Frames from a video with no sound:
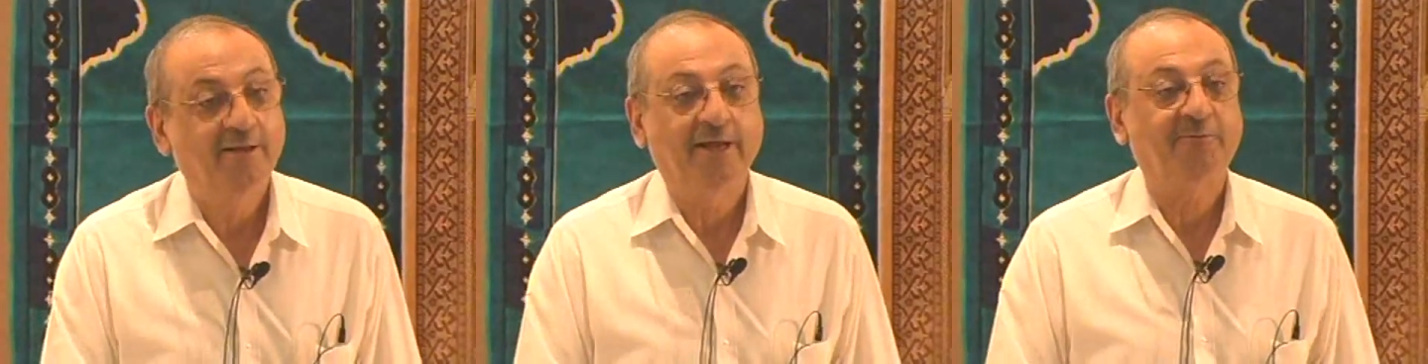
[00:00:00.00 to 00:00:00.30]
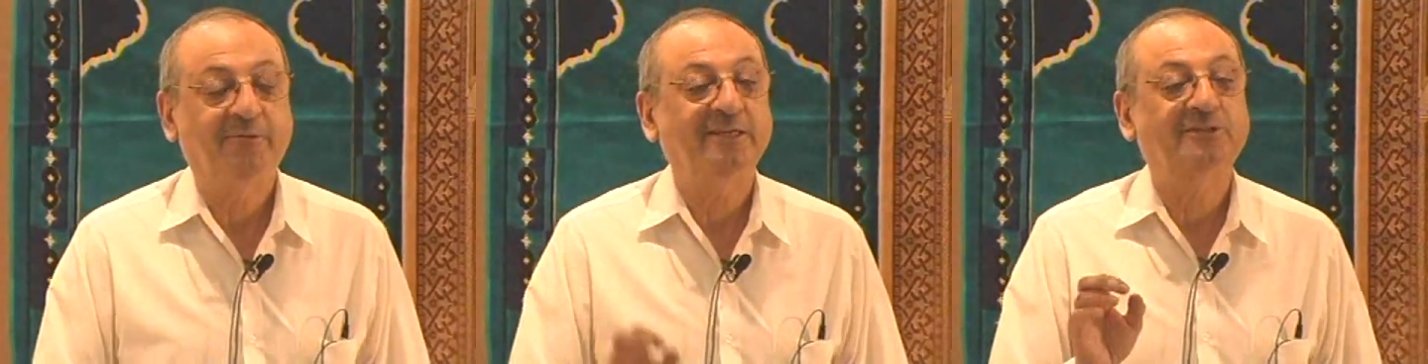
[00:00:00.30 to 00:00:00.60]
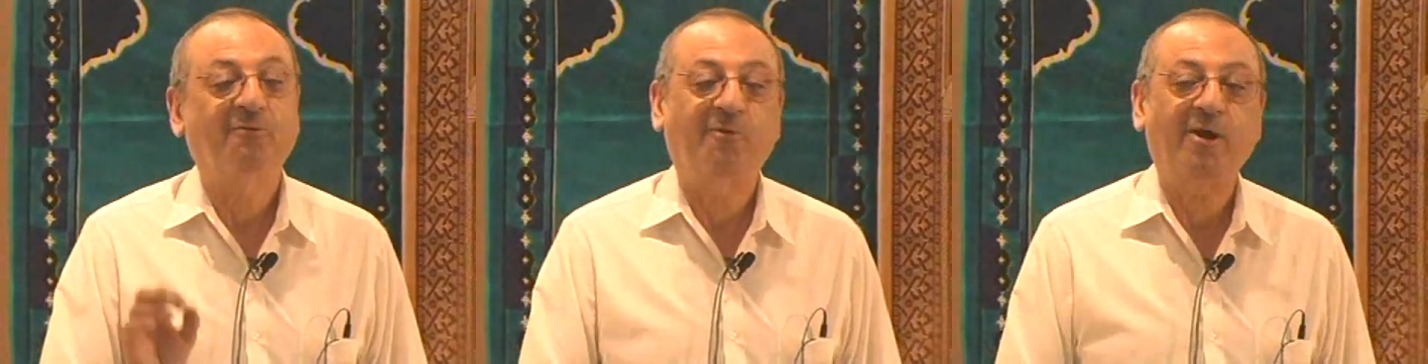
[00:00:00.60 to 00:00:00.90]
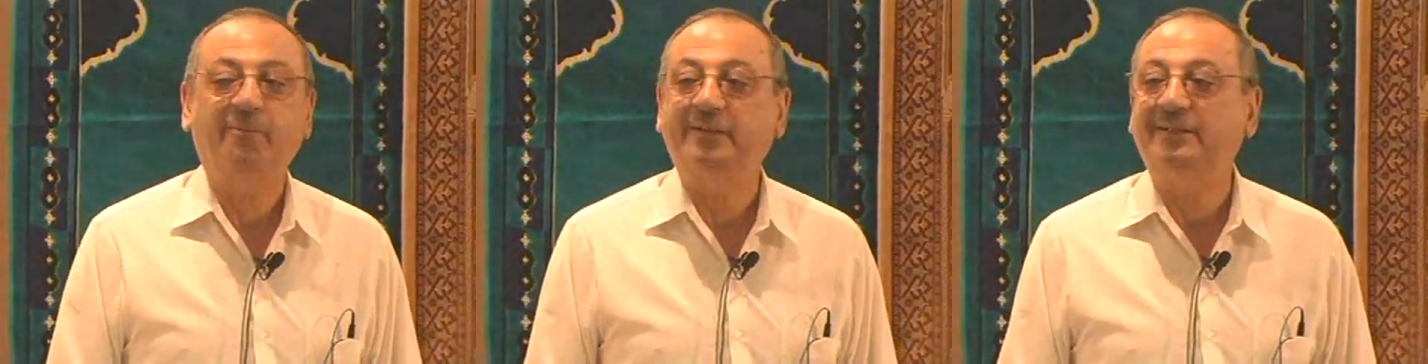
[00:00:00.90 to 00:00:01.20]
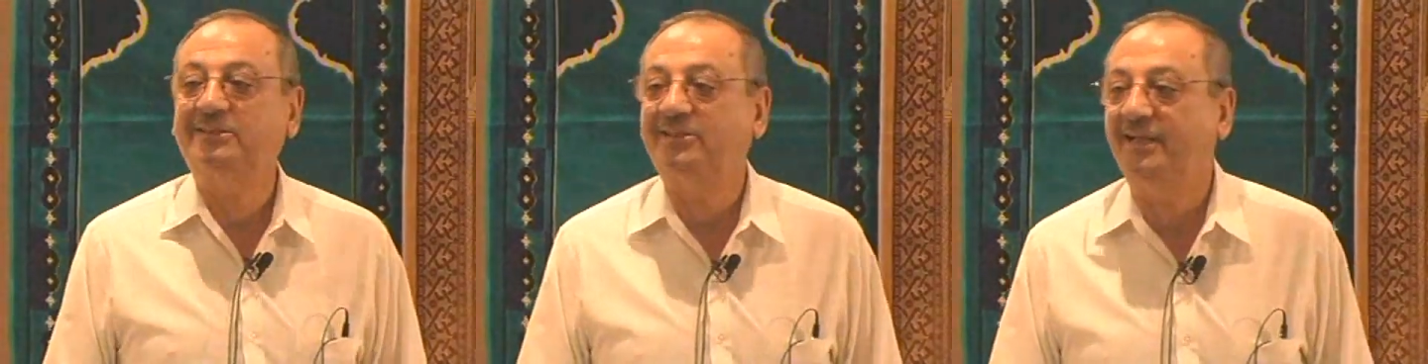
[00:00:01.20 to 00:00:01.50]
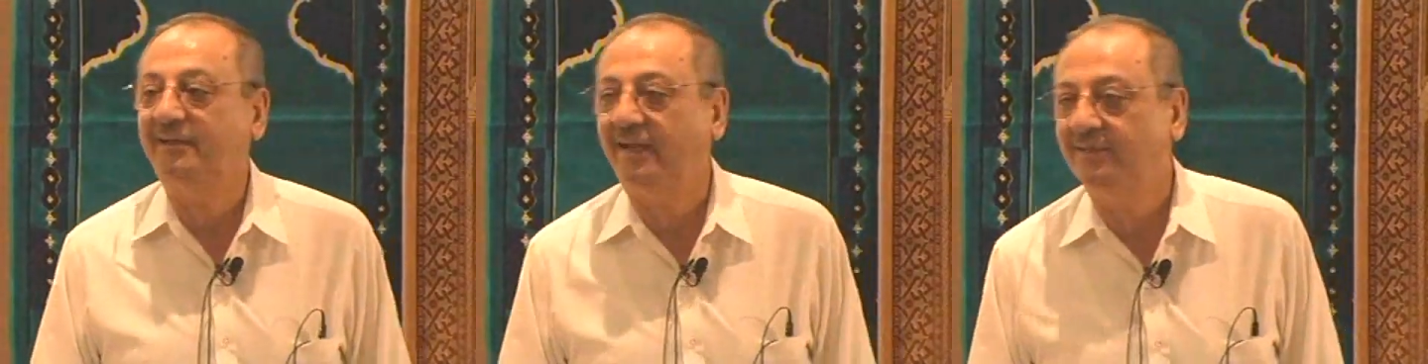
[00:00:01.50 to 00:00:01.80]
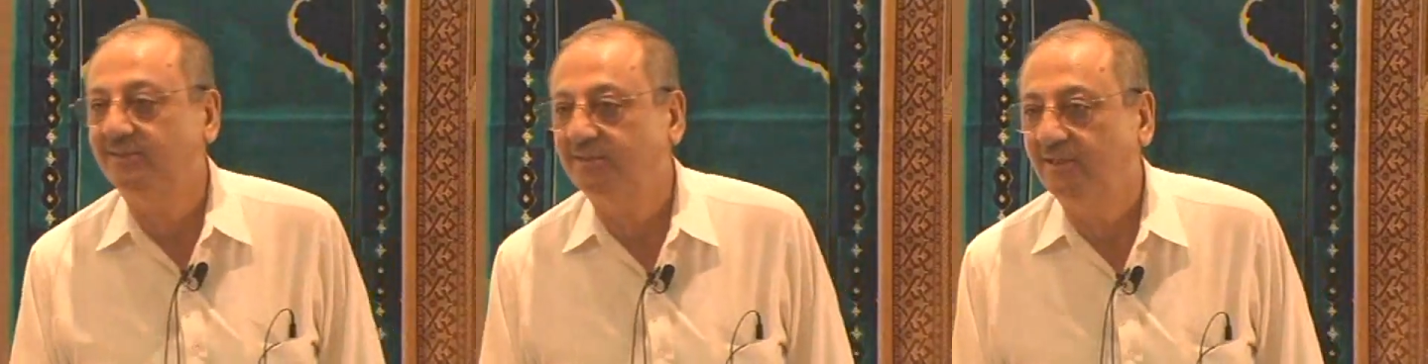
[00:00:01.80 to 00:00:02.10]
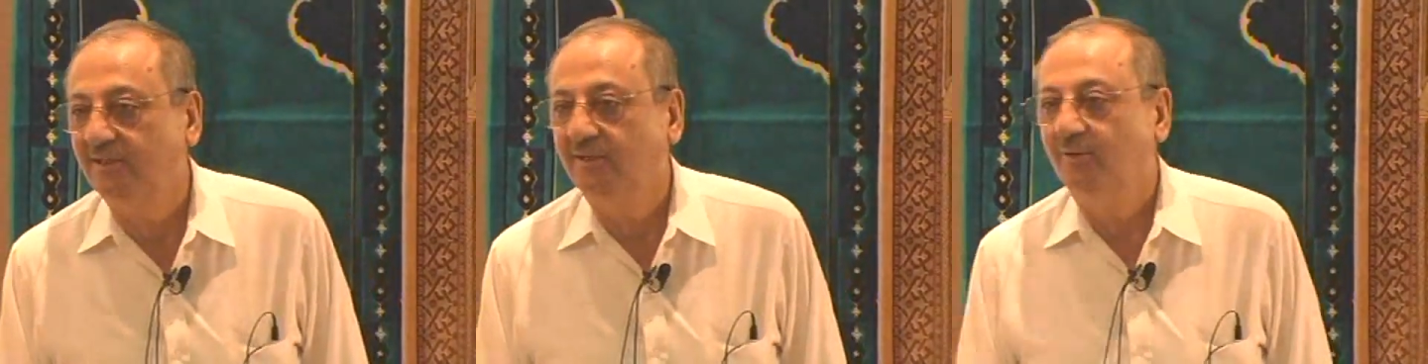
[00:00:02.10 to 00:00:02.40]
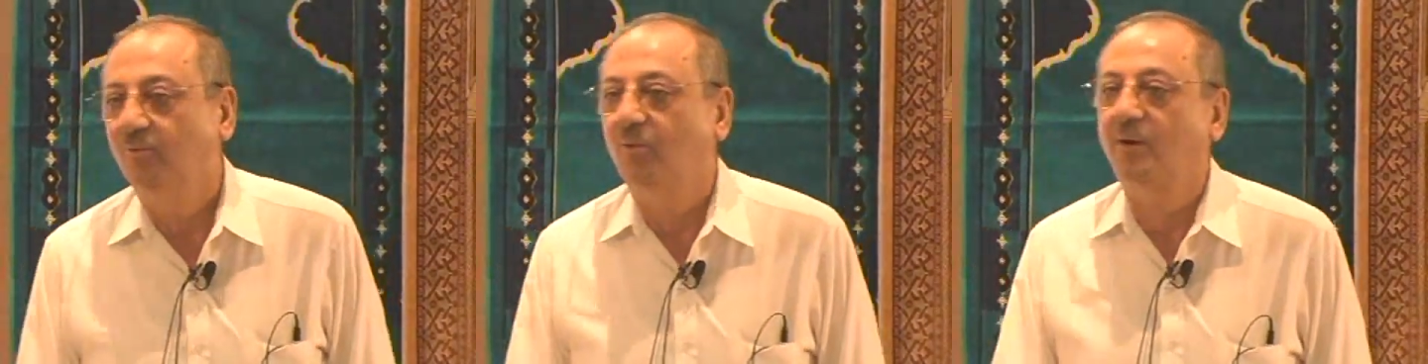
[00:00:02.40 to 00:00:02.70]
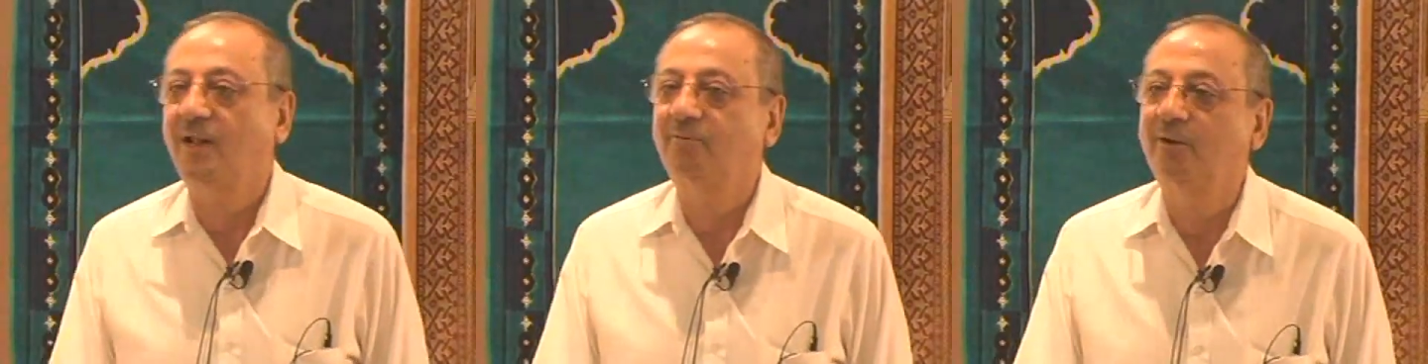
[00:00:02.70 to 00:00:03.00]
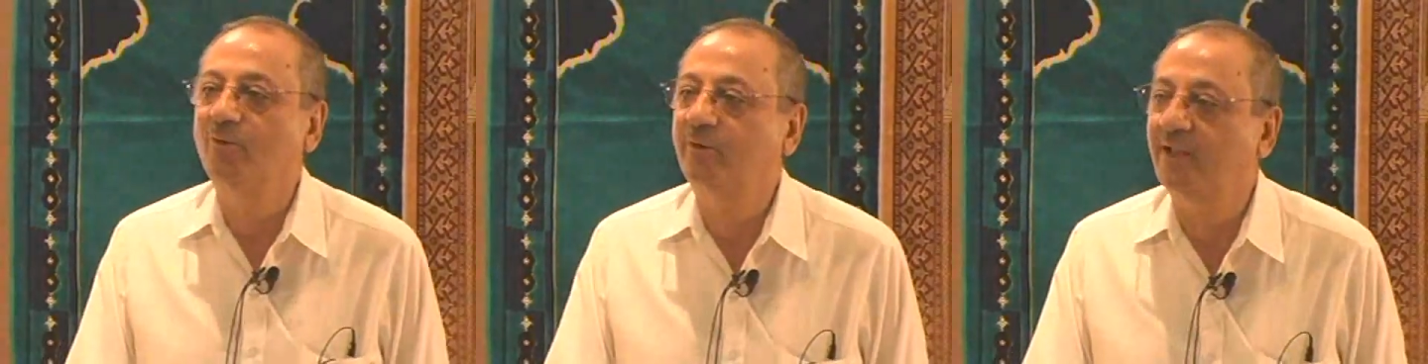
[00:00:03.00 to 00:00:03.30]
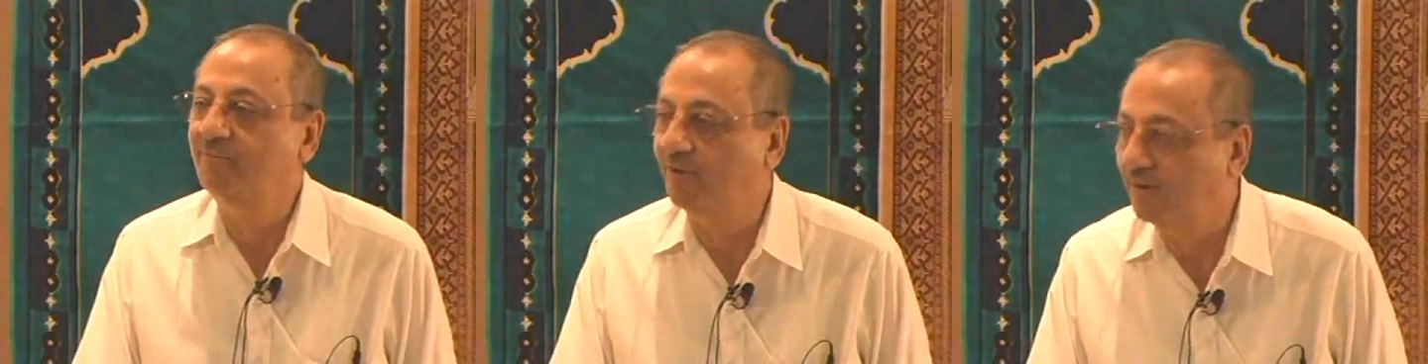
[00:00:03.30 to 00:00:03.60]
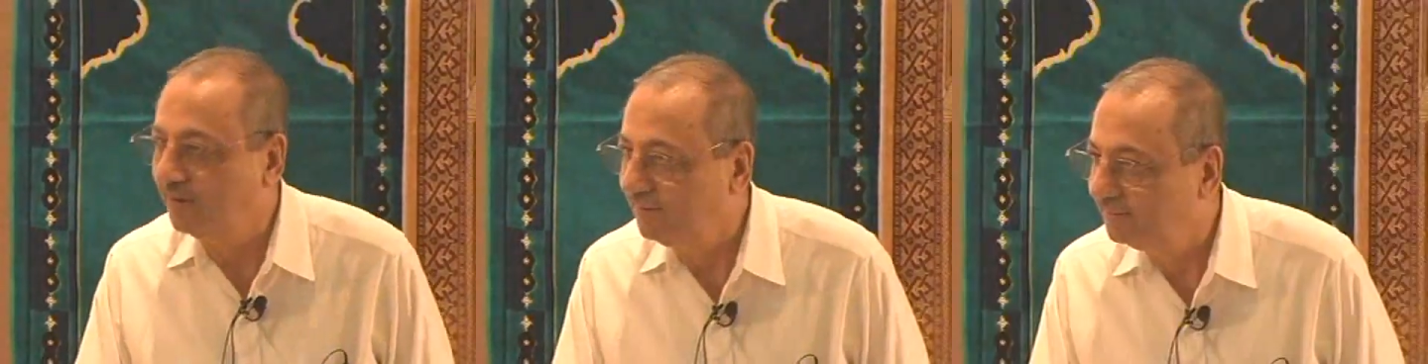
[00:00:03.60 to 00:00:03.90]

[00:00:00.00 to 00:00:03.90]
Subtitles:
If there is a verb in the sentence, what are we looking for?